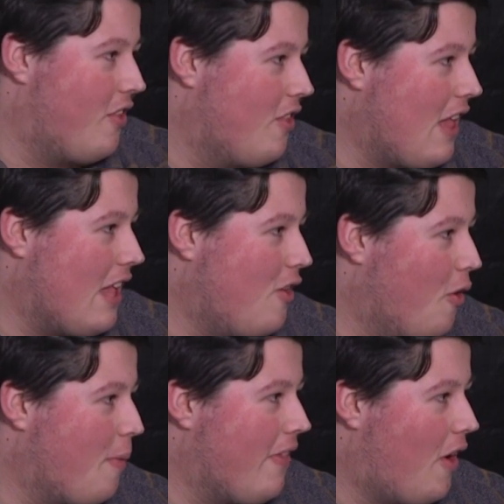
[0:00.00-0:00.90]
actors and then
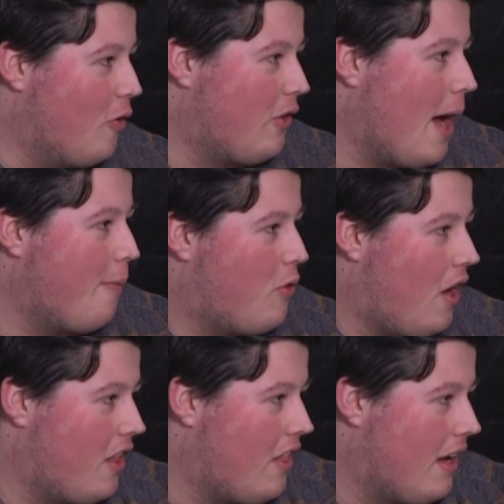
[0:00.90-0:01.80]
you're about the whole depth
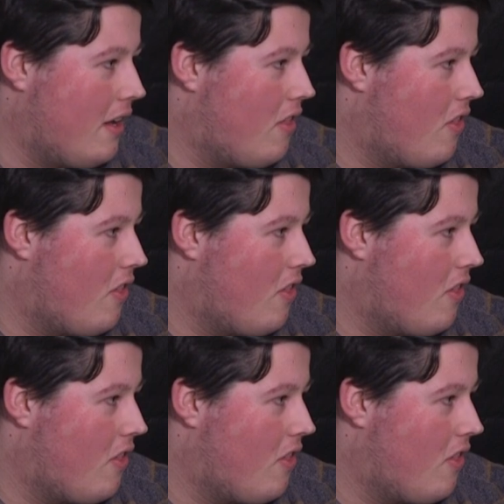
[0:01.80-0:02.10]
side of things.